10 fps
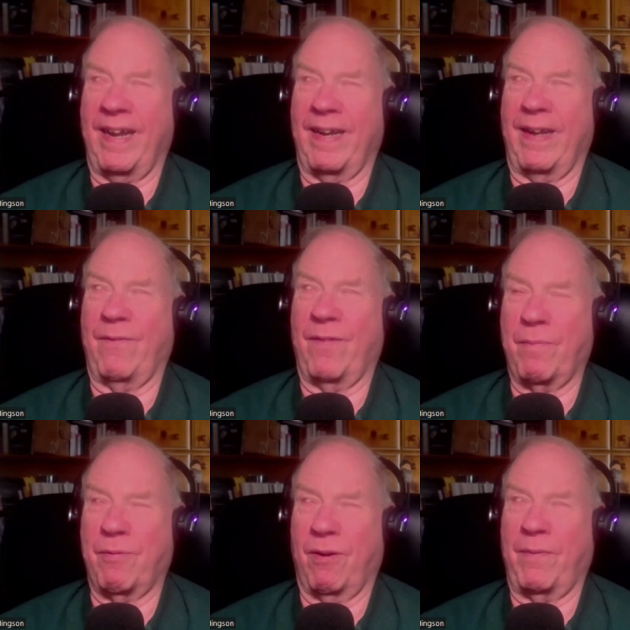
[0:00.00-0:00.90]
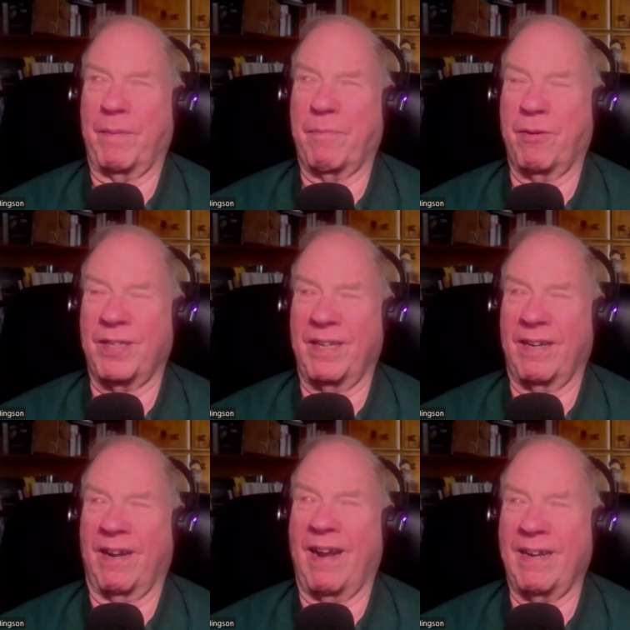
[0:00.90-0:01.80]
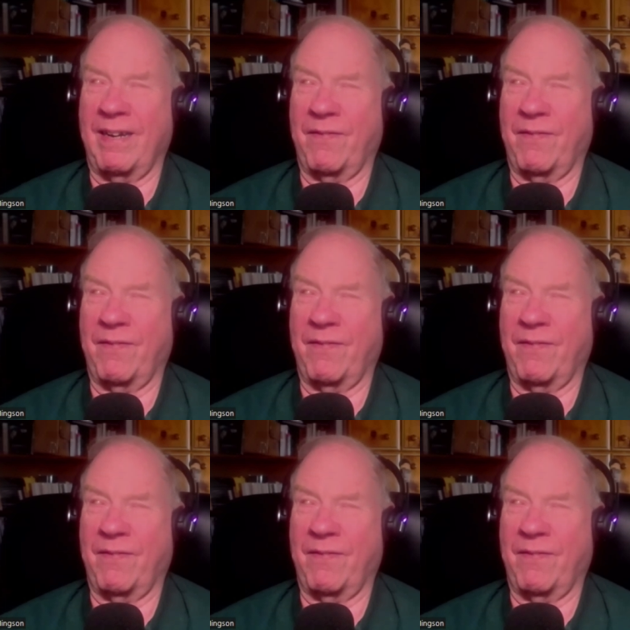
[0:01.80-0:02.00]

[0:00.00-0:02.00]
and a very prolific person in a lot of